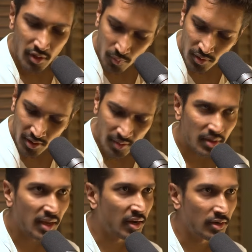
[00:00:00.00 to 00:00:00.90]
that with the
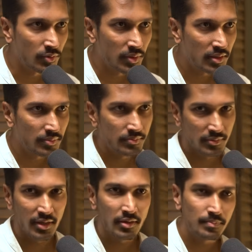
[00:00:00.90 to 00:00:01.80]
table, I can't do it,
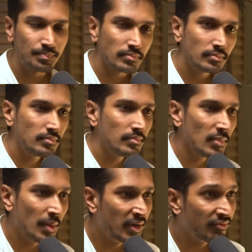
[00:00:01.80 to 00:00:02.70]
right?
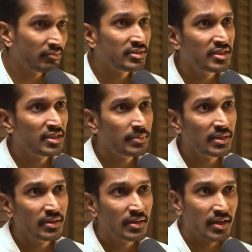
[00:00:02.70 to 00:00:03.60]
But if I have a
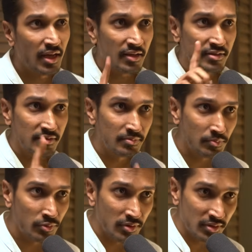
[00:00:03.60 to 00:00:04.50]
JCB, I can
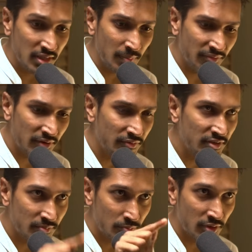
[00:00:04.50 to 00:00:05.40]
put the same effort, which
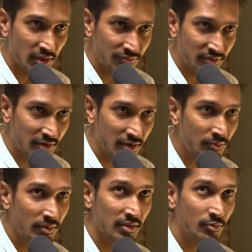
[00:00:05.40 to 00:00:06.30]
is putting a finger
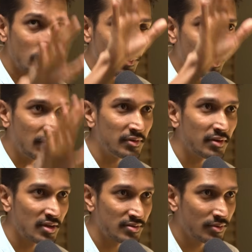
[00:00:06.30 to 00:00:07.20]
down, and the whole building would
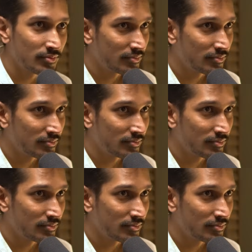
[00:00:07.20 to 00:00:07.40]
crash down.